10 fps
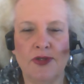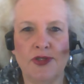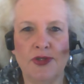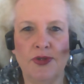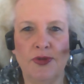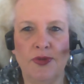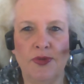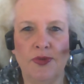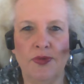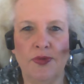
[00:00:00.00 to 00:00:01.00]

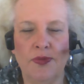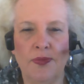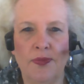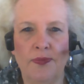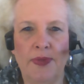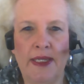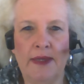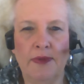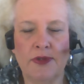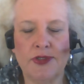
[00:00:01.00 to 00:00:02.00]
to be able